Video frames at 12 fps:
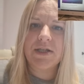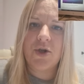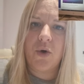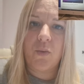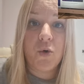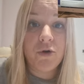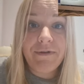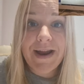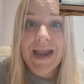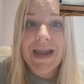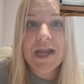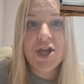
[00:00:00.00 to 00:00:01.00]
your
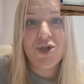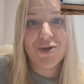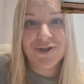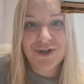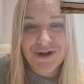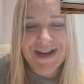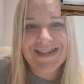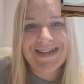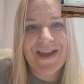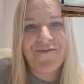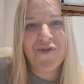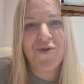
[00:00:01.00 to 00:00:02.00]
worry, your stress
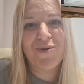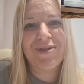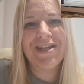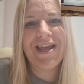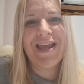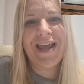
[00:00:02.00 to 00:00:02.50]
levels,